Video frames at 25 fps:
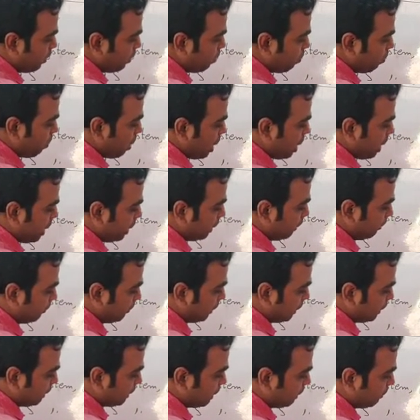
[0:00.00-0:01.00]
1
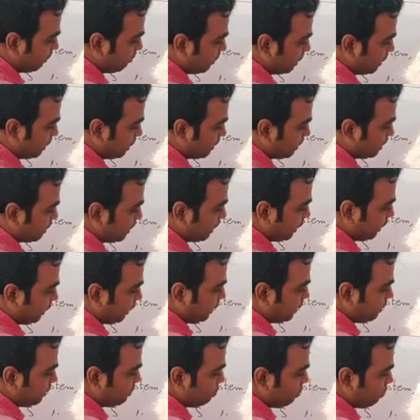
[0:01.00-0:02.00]
meter per
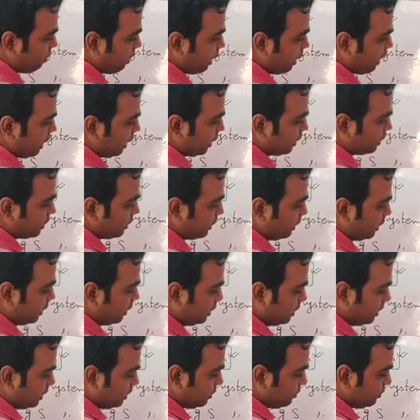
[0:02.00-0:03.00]
second square
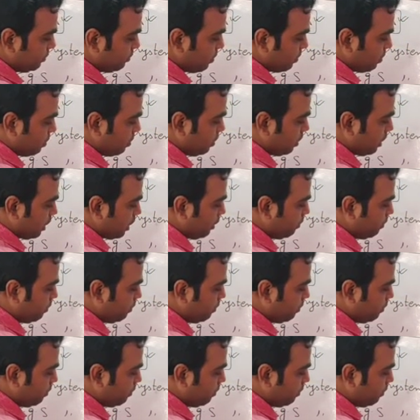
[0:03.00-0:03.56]
accelerations for